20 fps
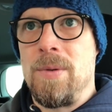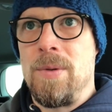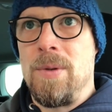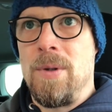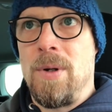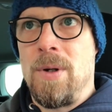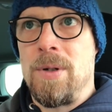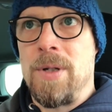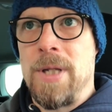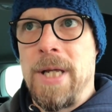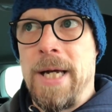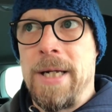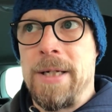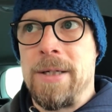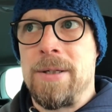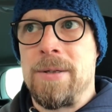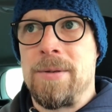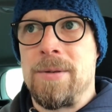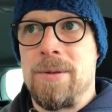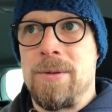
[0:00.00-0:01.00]
on that
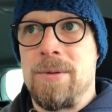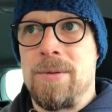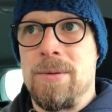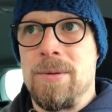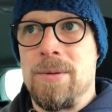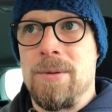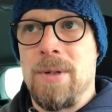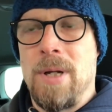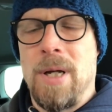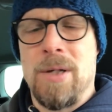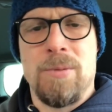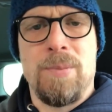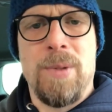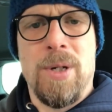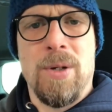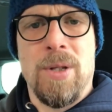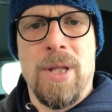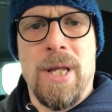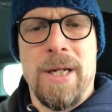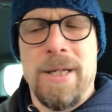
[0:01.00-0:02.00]
to speak
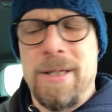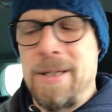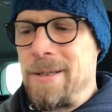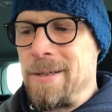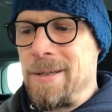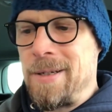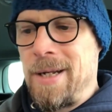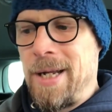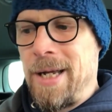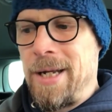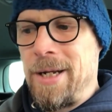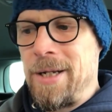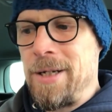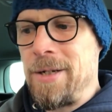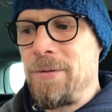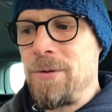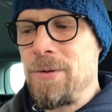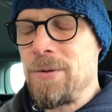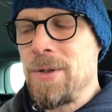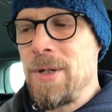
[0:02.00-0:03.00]
on that in the later
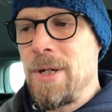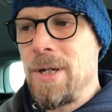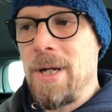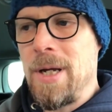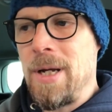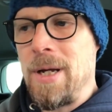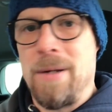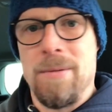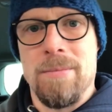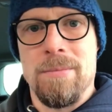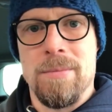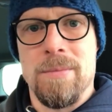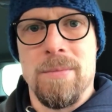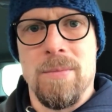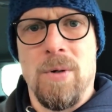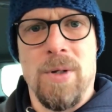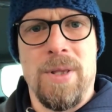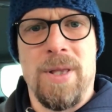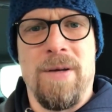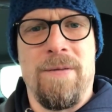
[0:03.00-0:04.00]
interviews.
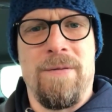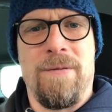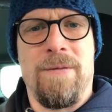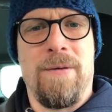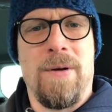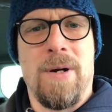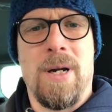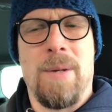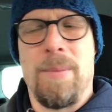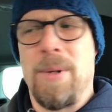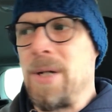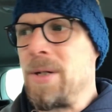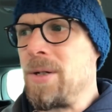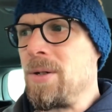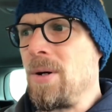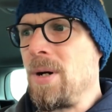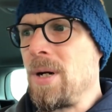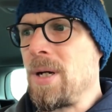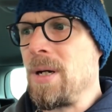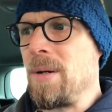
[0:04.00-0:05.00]
What the fuck am I
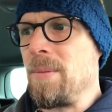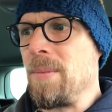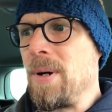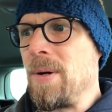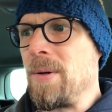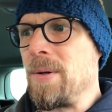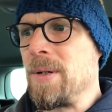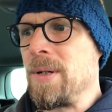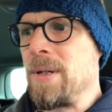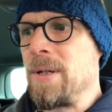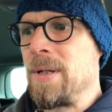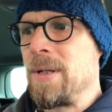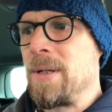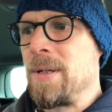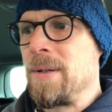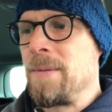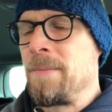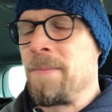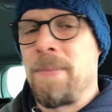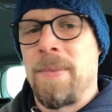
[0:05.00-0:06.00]
talking about?
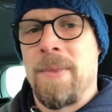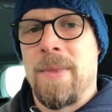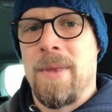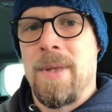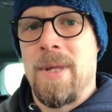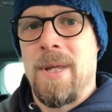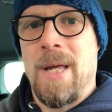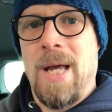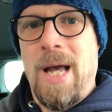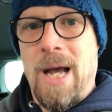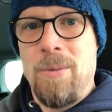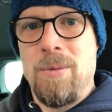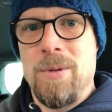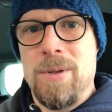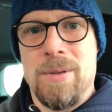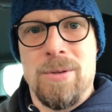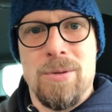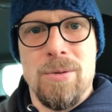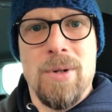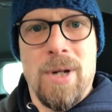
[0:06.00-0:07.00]
I will
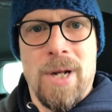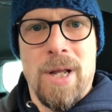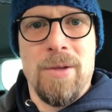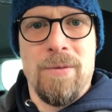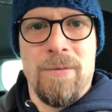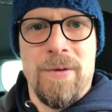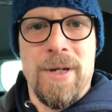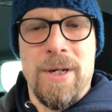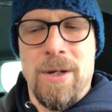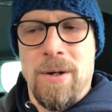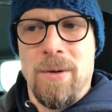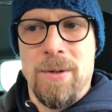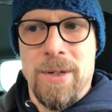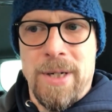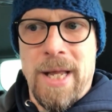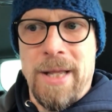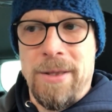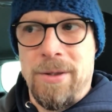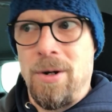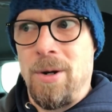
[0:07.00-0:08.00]
do another video on
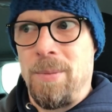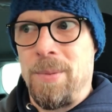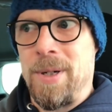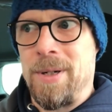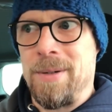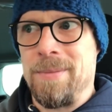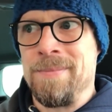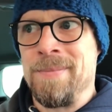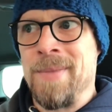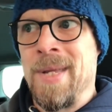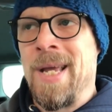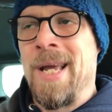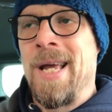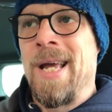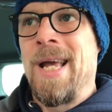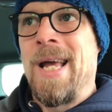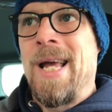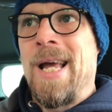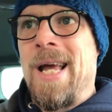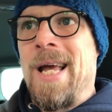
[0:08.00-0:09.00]
that topic.
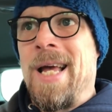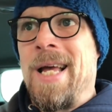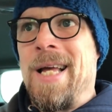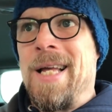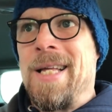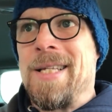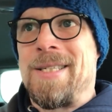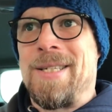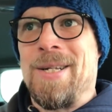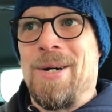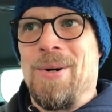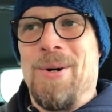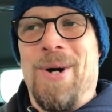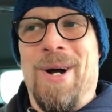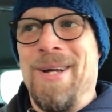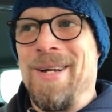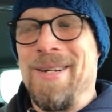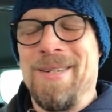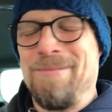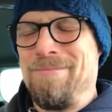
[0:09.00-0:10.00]
So
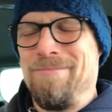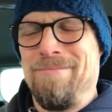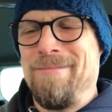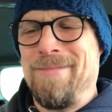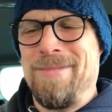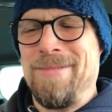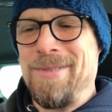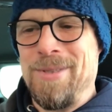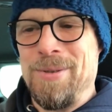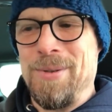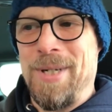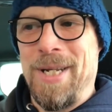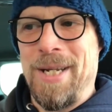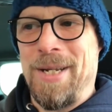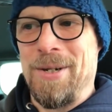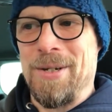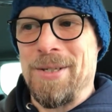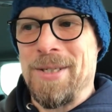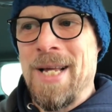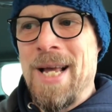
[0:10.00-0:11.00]
it's
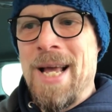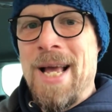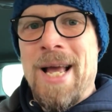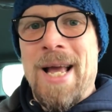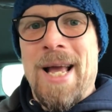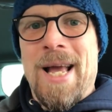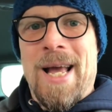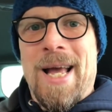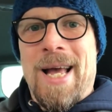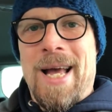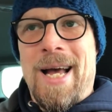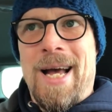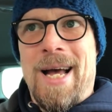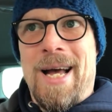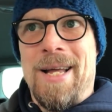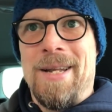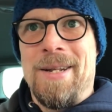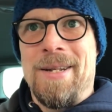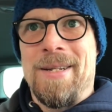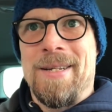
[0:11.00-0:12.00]
ridiculous.
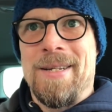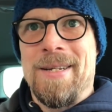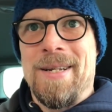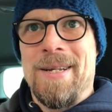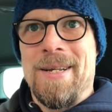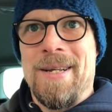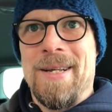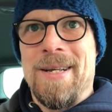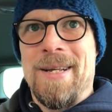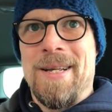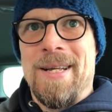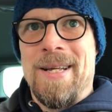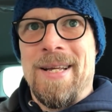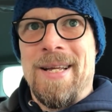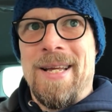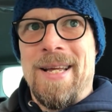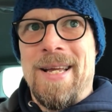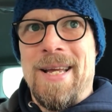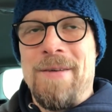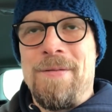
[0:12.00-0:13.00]
And
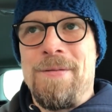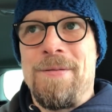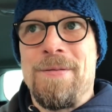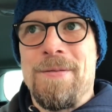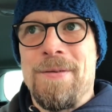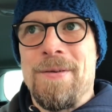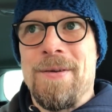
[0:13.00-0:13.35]
if